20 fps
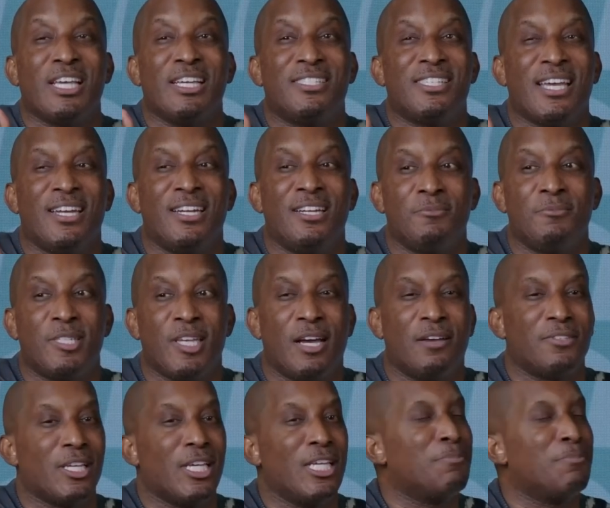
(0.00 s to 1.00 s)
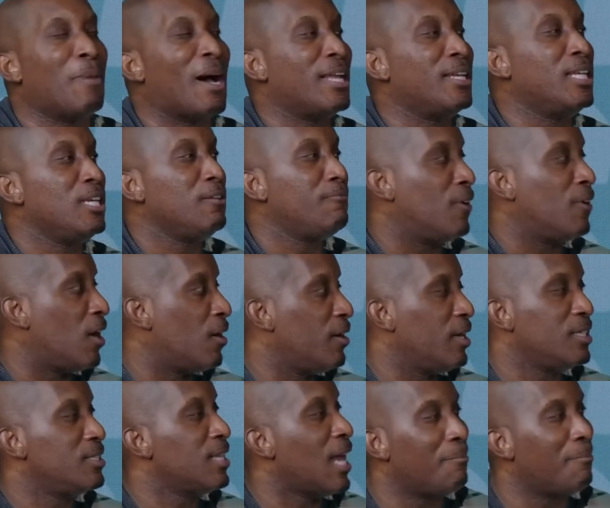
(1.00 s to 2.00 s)
say to themselves is by default.
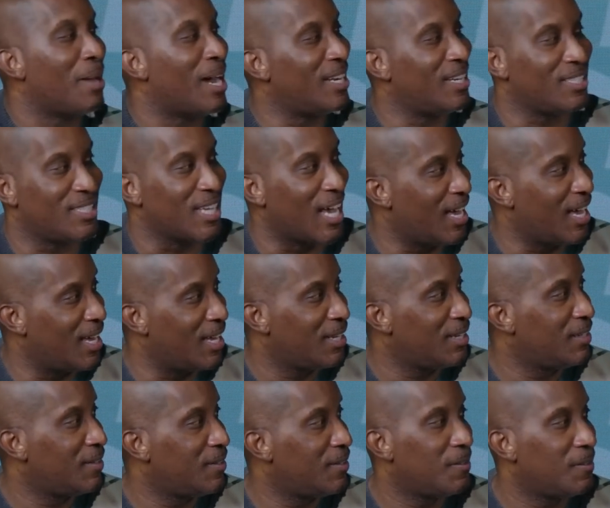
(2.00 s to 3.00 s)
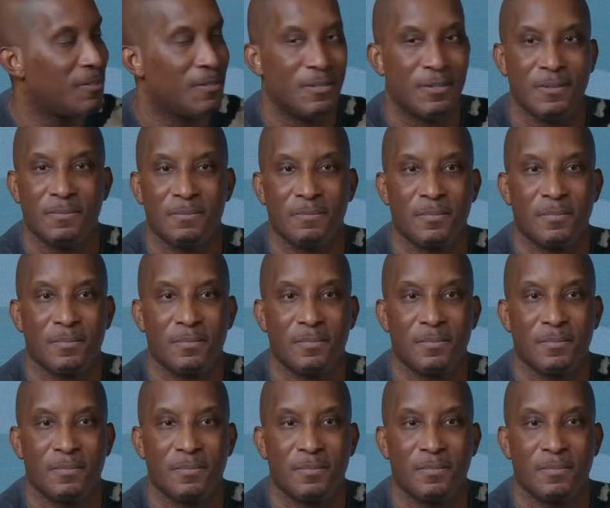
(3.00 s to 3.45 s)
It's not by design. Mm.